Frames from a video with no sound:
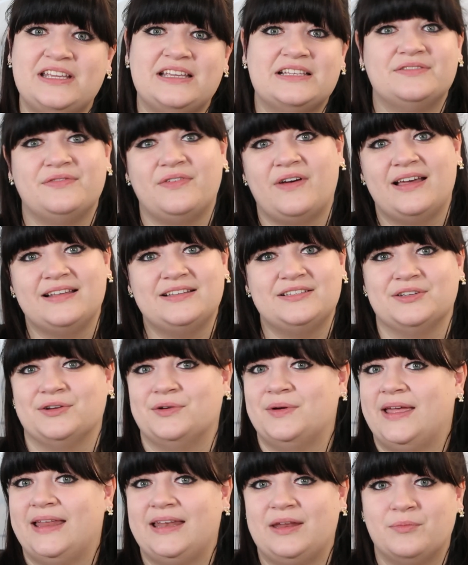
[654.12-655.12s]
is
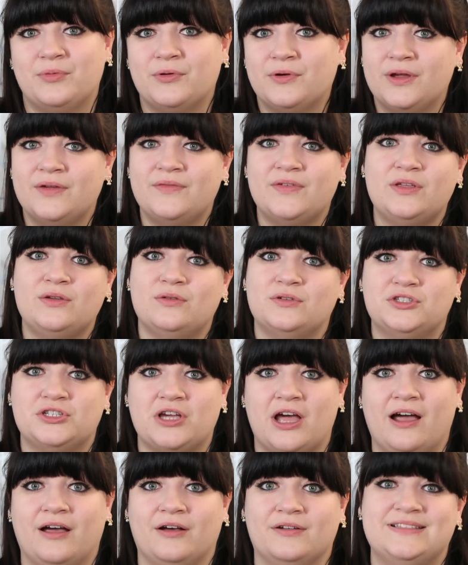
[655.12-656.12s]
vital in improving your
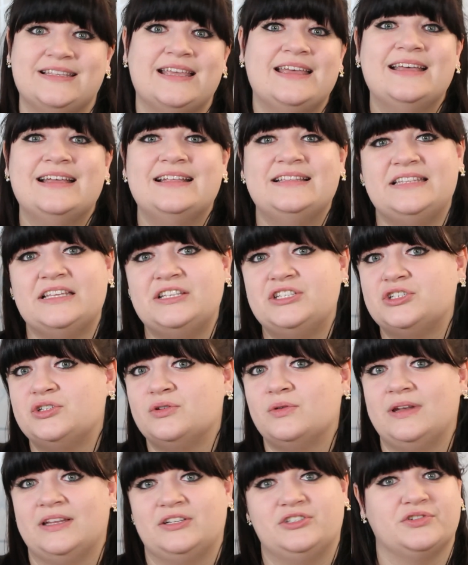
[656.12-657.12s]
child's
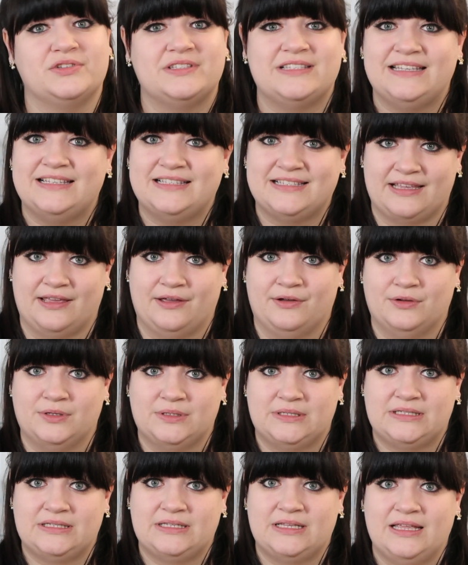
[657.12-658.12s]
digital literacy
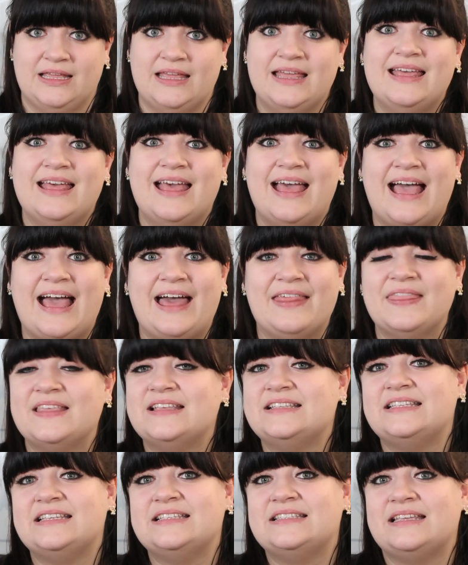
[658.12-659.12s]
skills. And
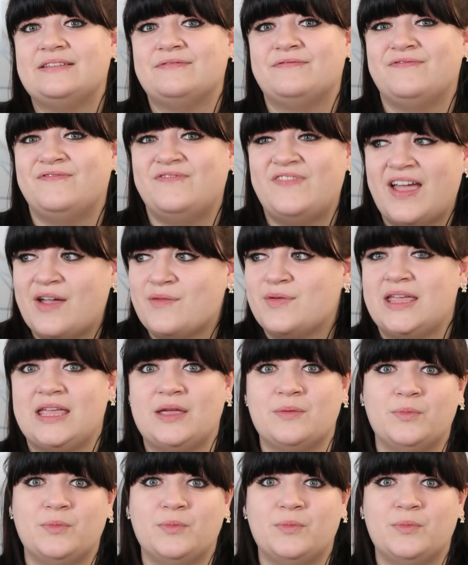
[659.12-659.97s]
this is very